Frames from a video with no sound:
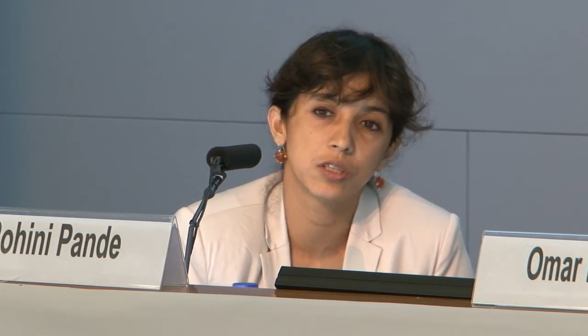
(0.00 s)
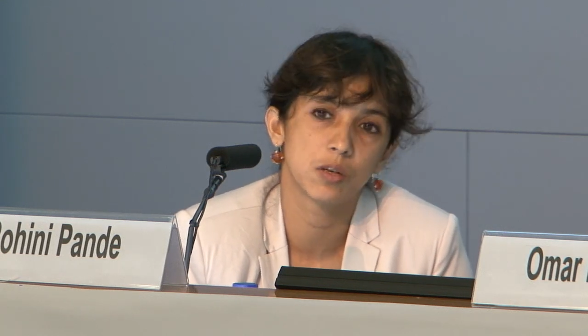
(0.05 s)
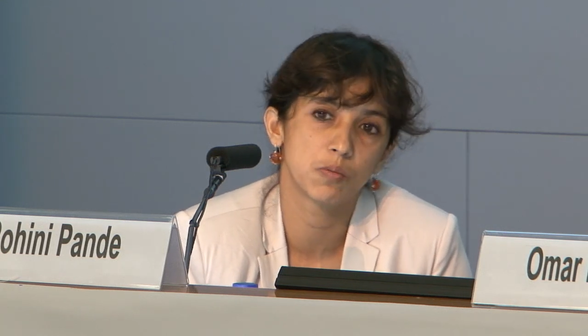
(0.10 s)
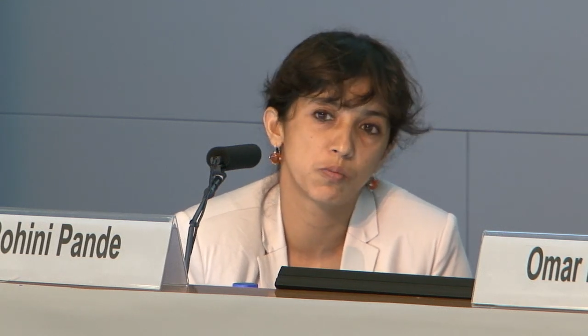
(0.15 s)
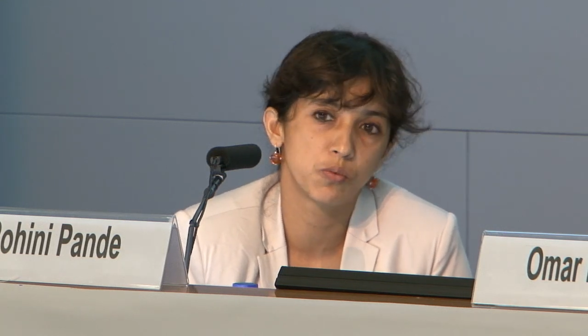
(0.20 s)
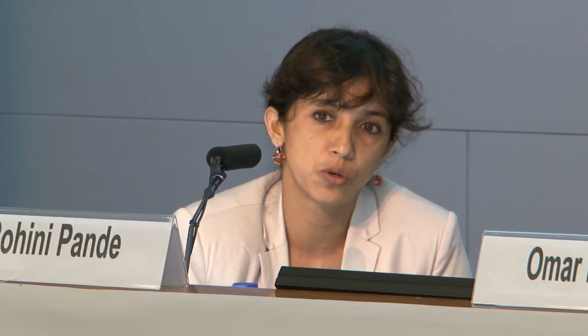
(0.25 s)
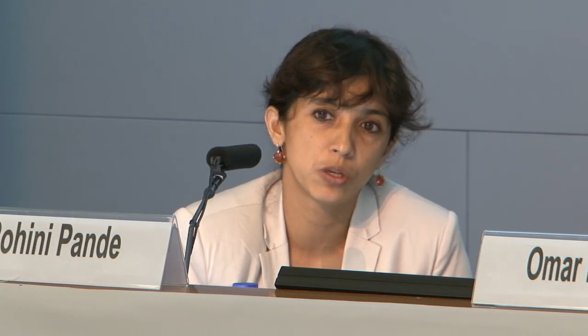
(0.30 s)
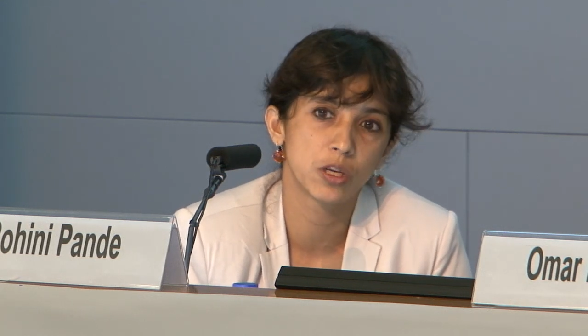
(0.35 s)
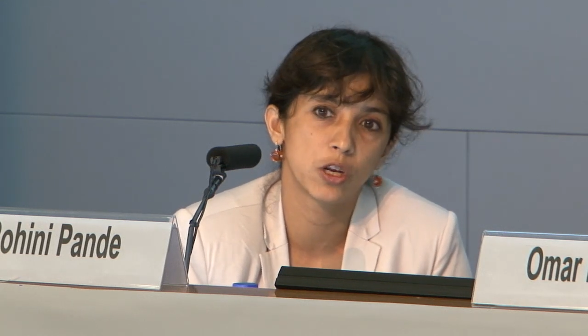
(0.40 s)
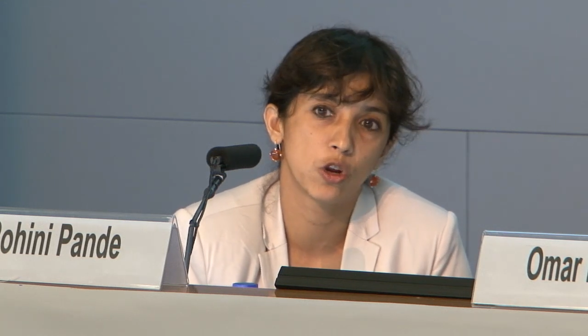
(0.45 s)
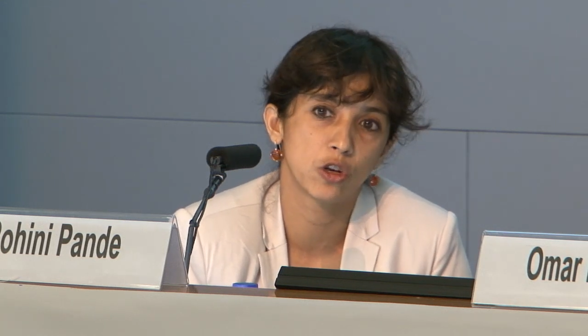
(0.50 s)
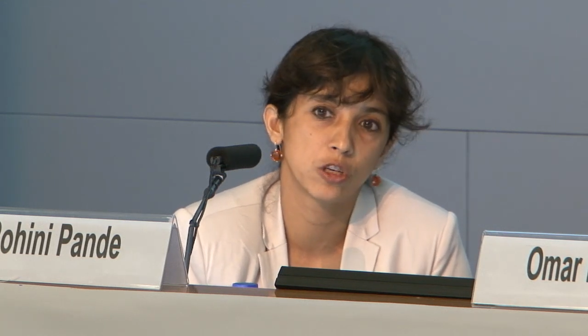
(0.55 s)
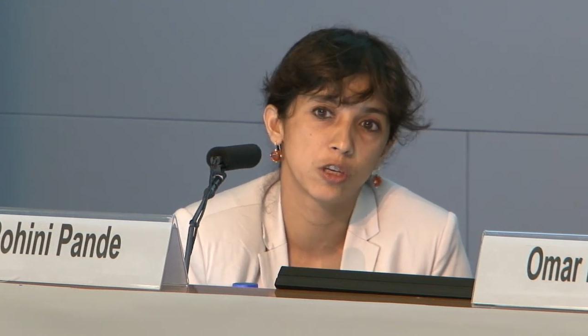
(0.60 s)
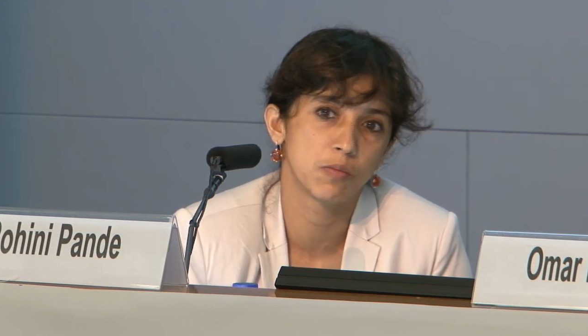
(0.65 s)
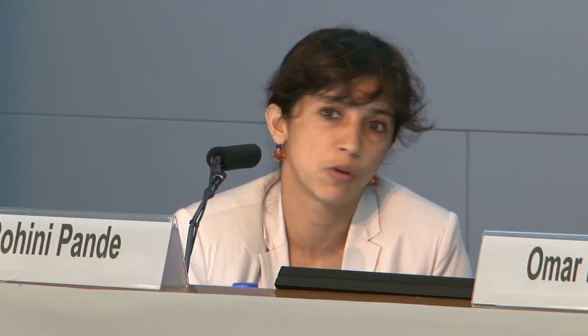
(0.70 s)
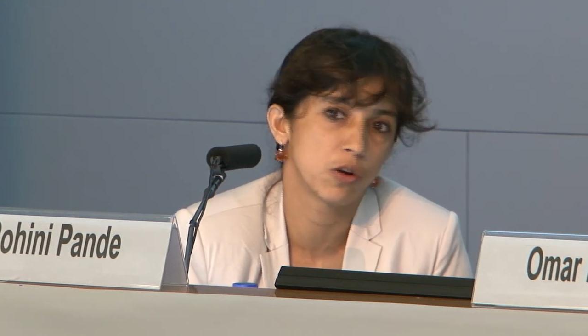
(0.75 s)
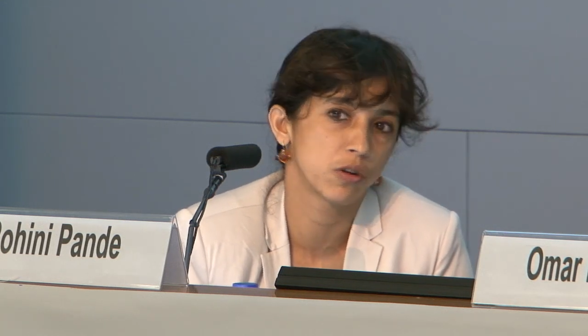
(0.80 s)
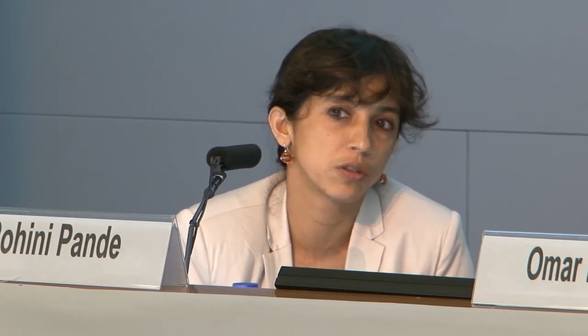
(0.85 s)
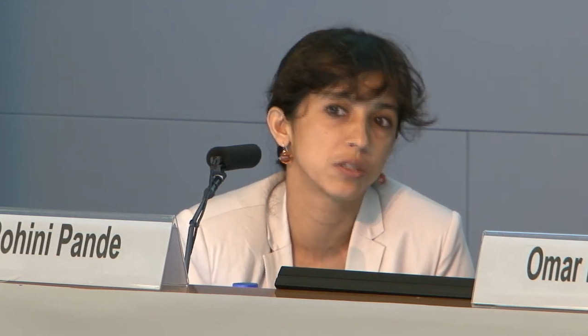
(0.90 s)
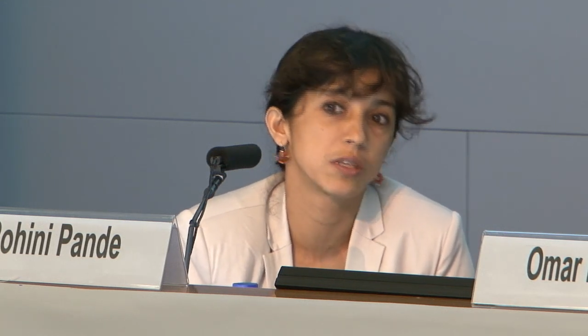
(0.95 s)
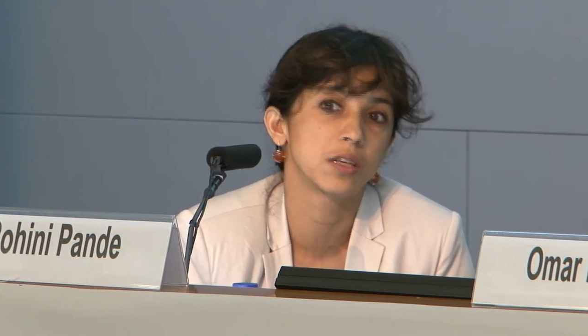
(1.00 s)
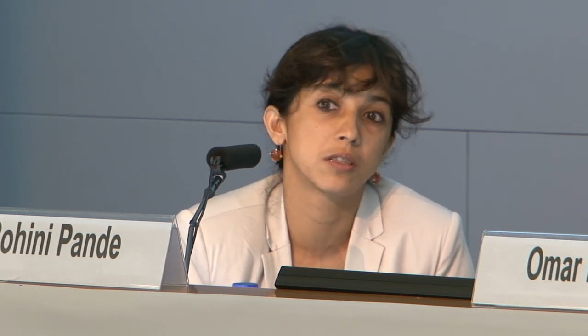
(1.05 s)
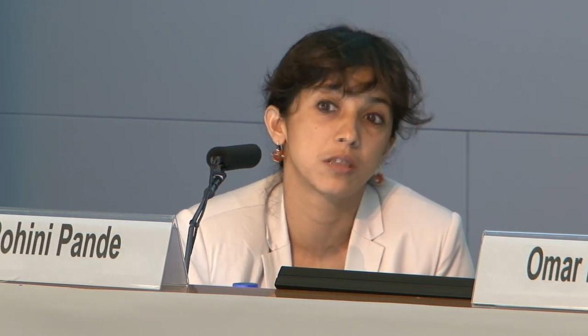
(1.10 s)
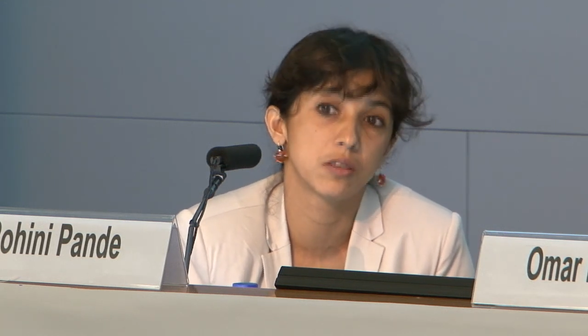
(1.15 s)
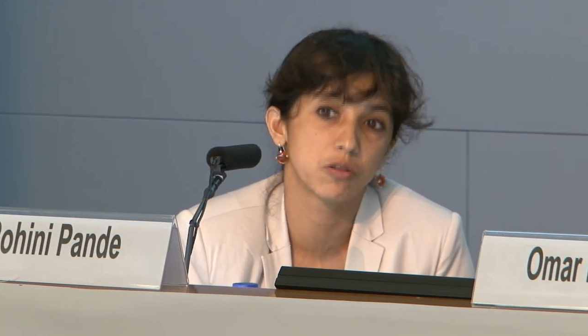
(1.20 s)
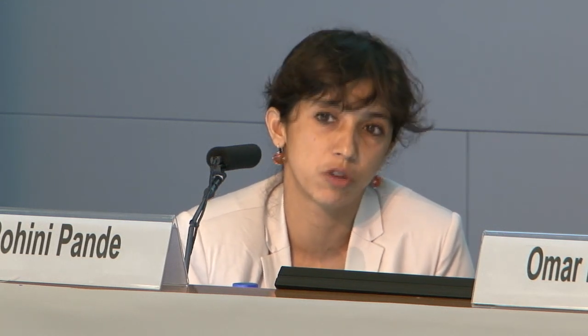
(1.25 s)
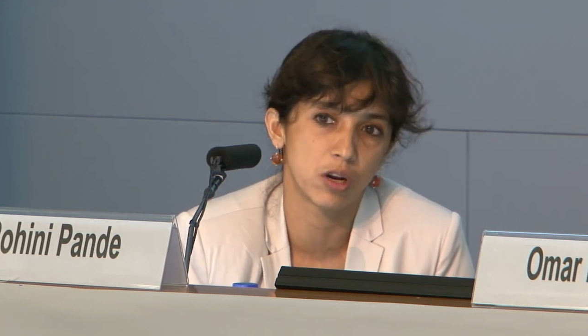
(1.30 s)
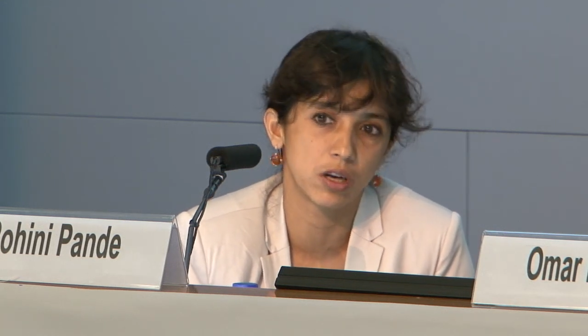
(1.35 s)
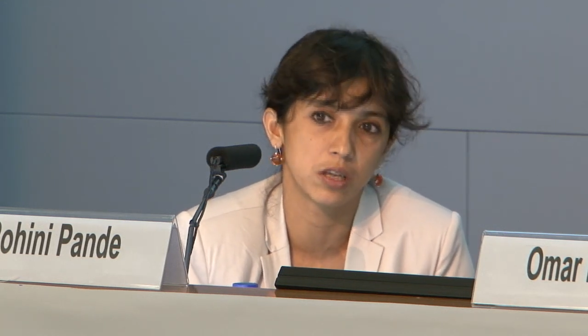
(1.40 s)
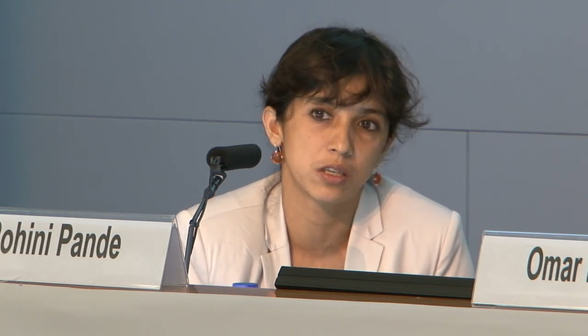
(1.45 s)
and poor non-democracies
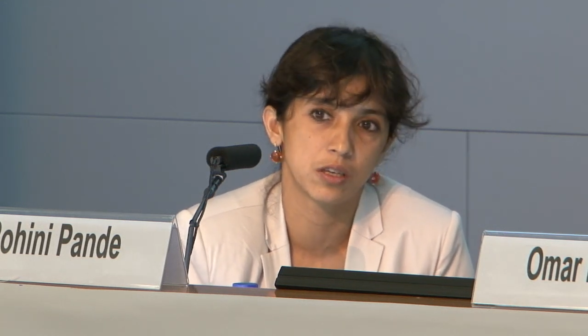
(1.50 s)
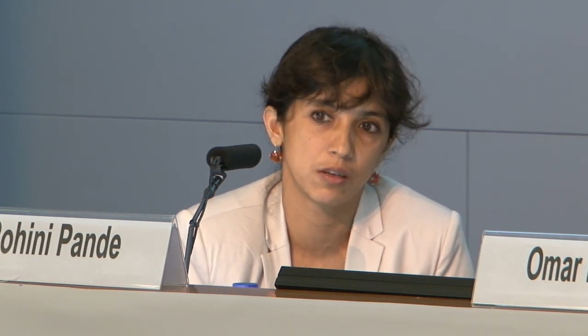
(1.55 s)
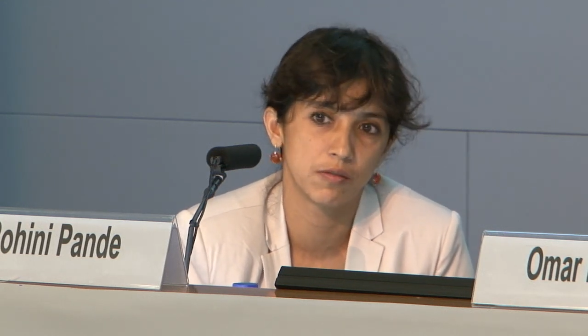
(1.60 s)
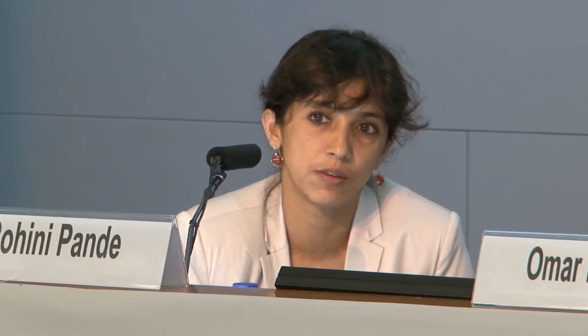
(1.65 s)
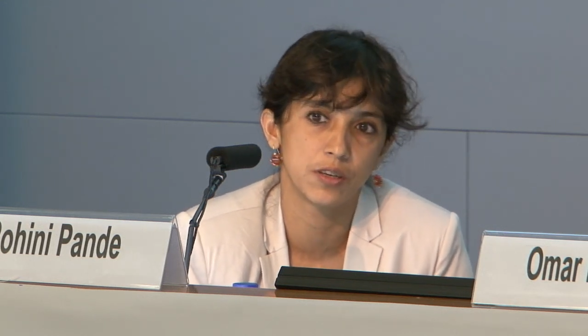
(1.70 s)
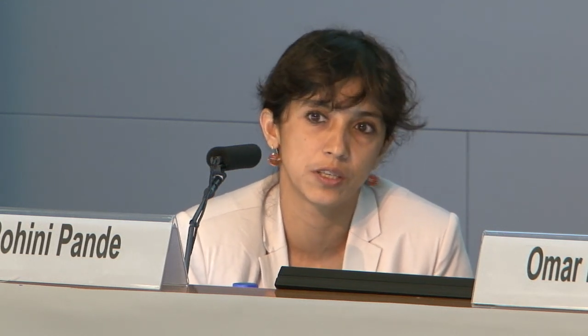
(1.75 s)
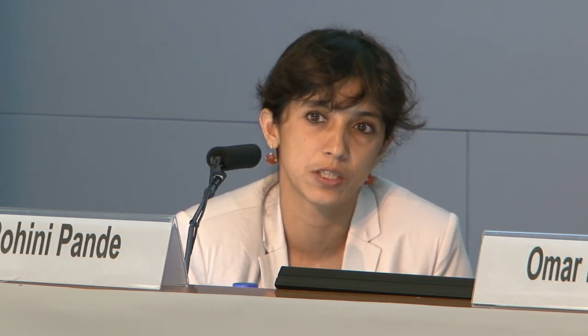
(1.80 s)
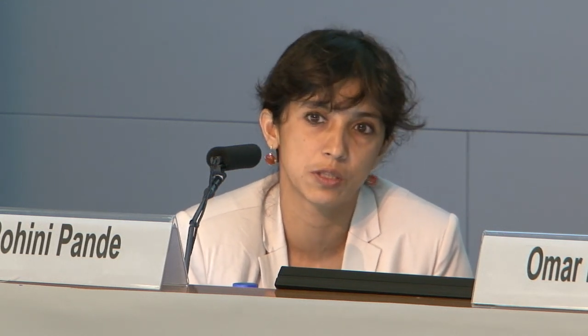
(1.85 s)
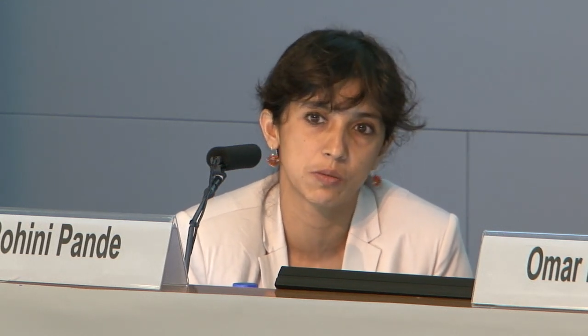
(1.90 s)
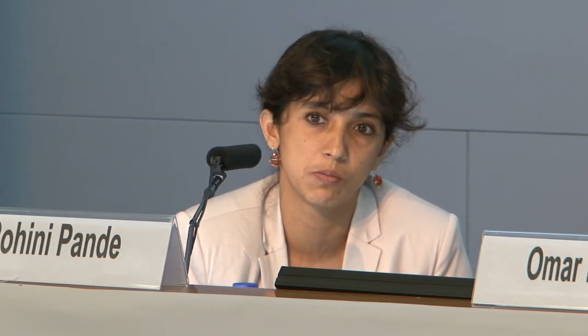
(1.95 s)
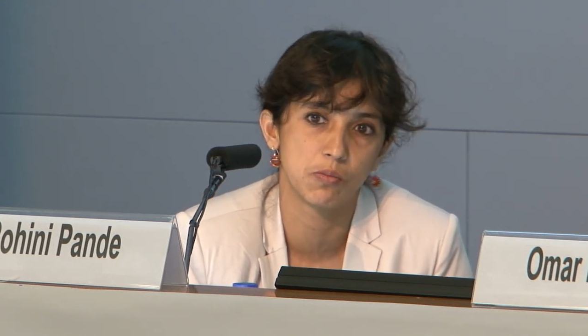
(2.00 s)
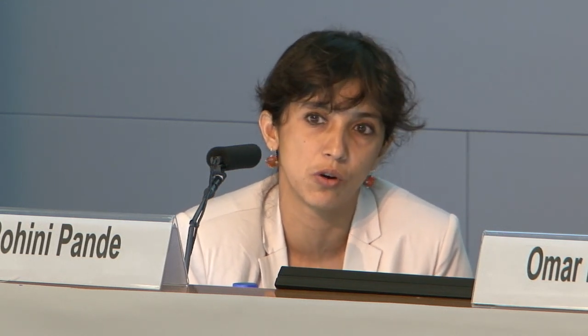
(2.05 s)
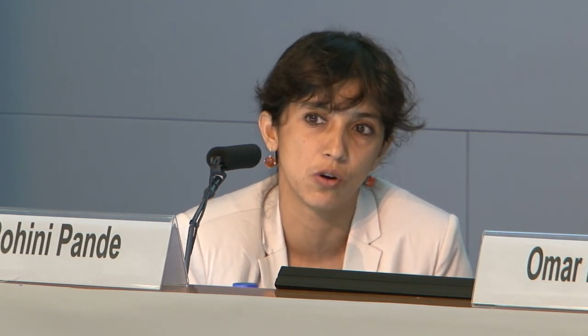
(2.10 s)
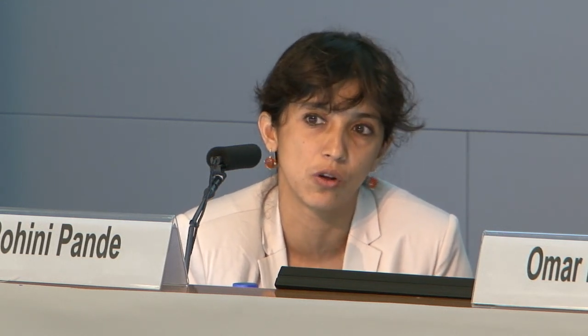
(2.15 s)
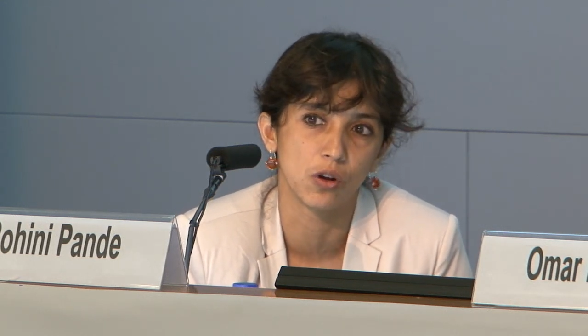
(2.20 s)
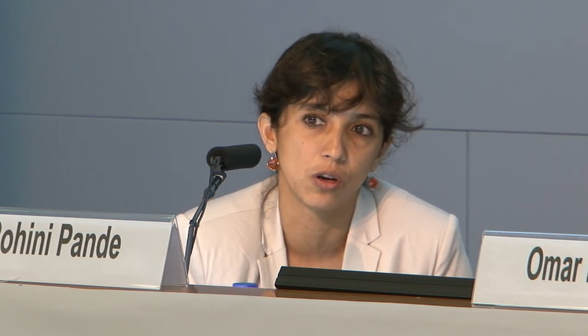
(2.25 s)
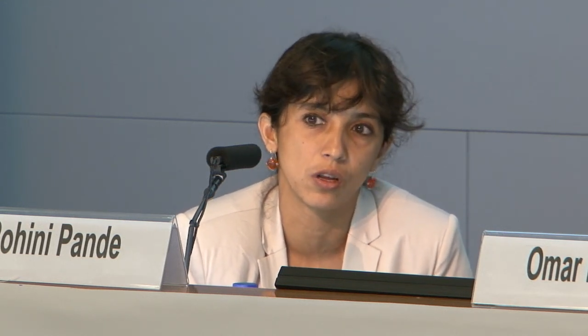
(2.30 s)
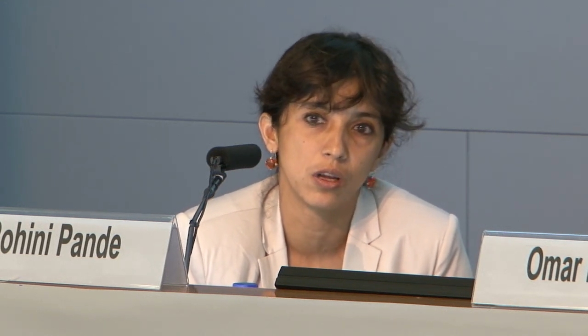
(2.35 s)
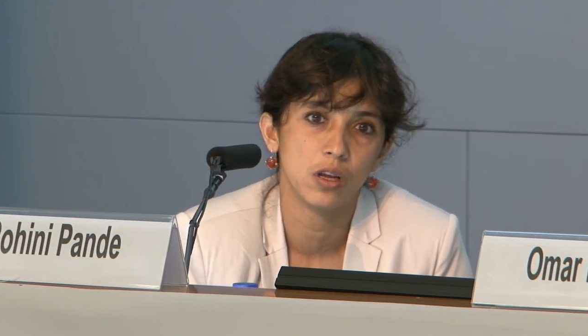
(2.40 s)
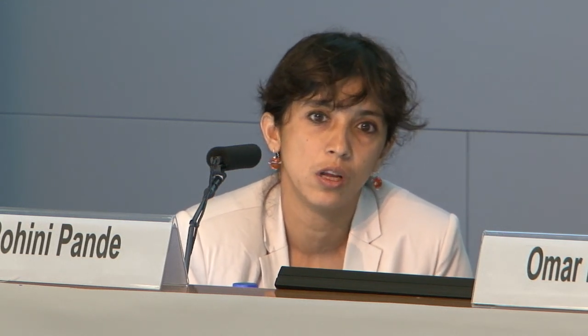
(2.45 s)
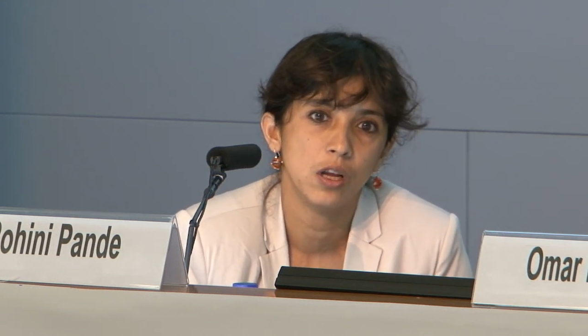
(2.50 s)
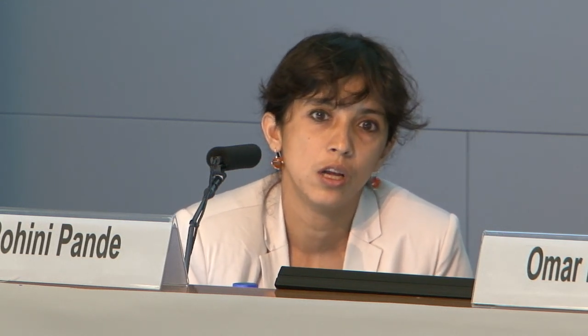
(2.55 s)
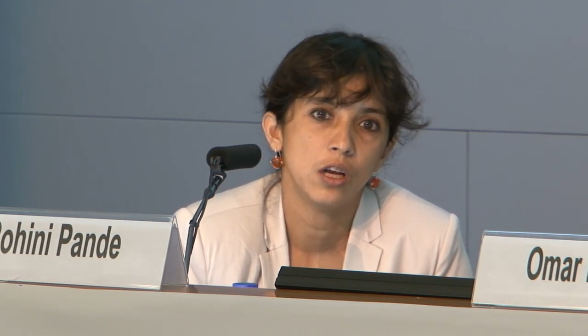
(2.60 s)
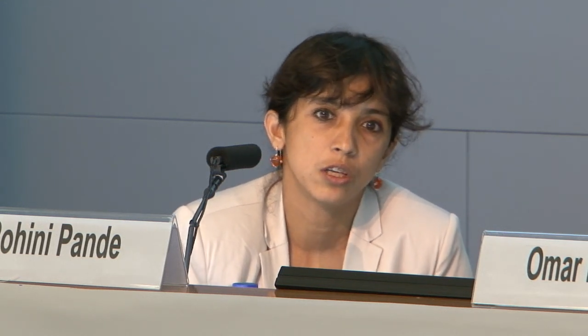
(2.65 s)
is relatively small.